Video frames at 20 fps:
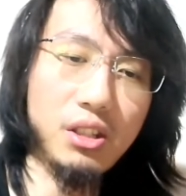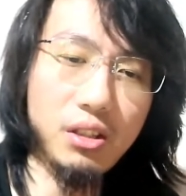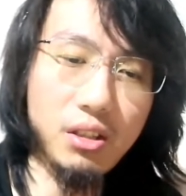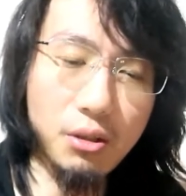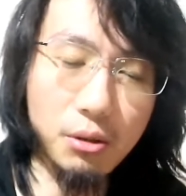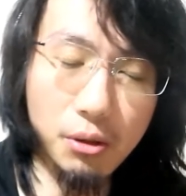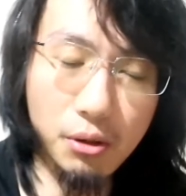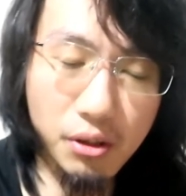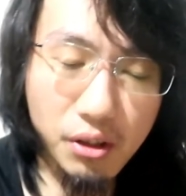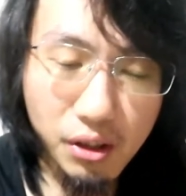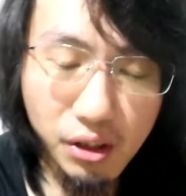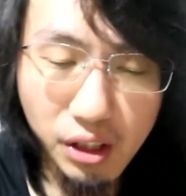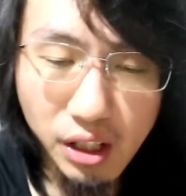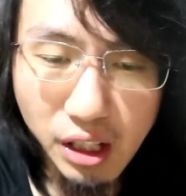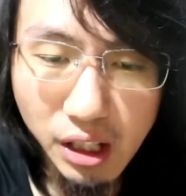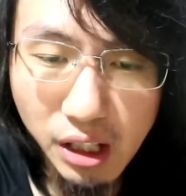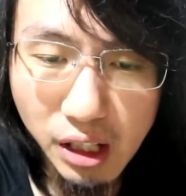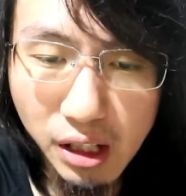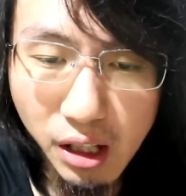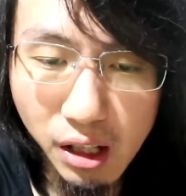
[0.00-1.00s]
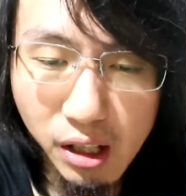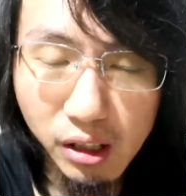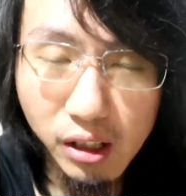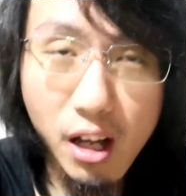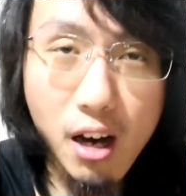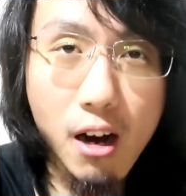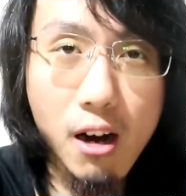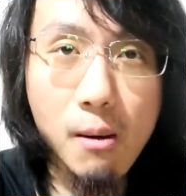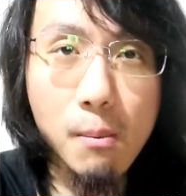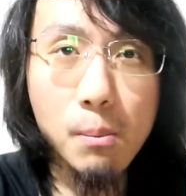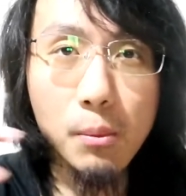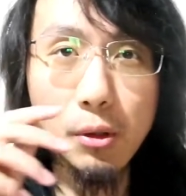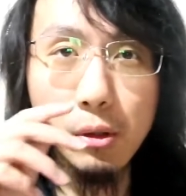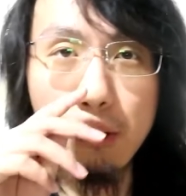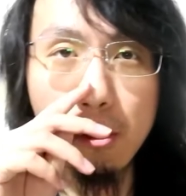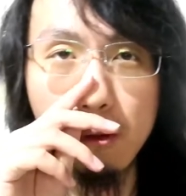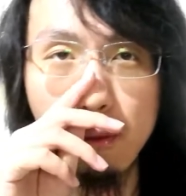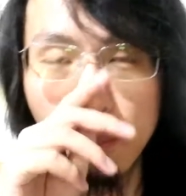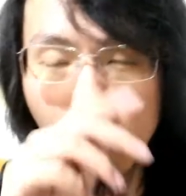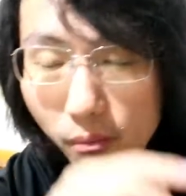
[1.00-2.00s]
you know the alarm, you
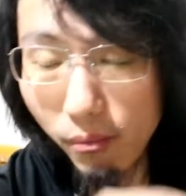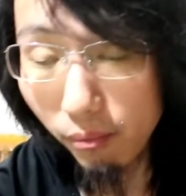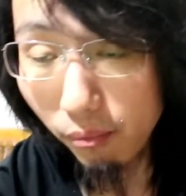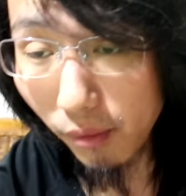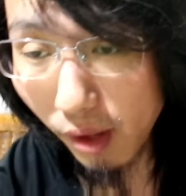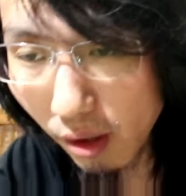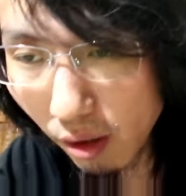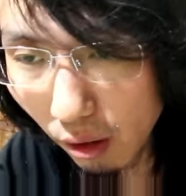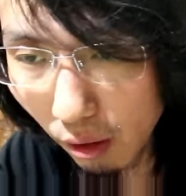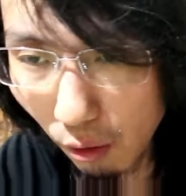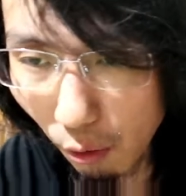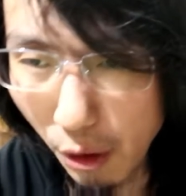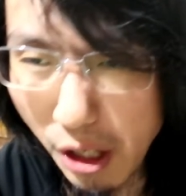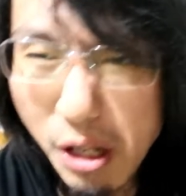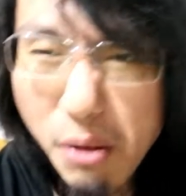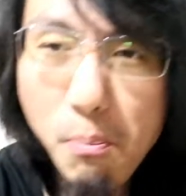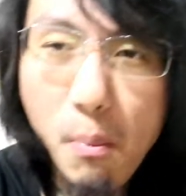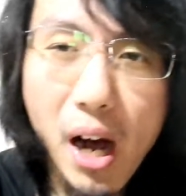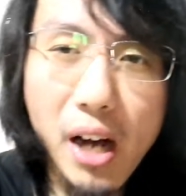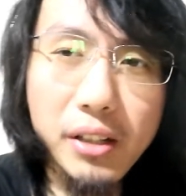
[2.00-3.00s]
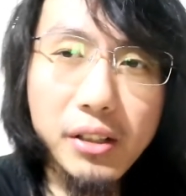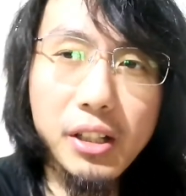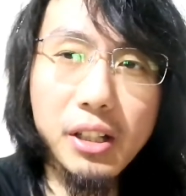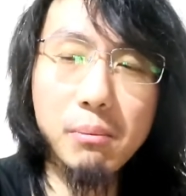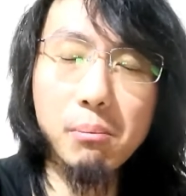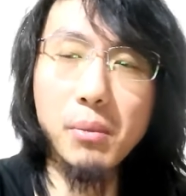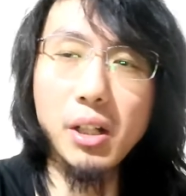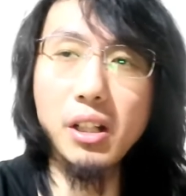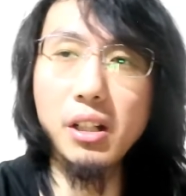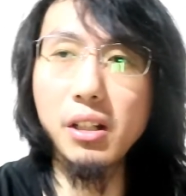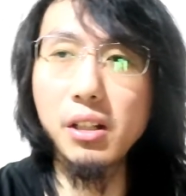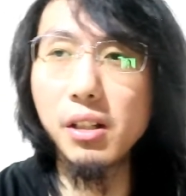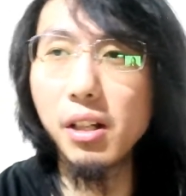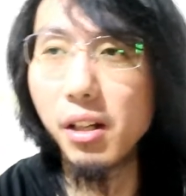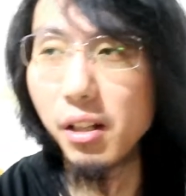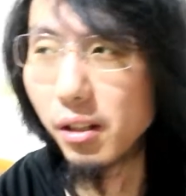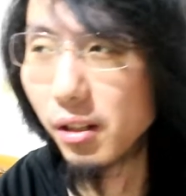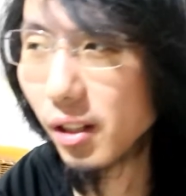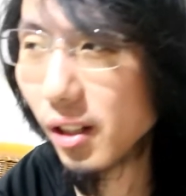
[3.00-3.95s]
know, reminding me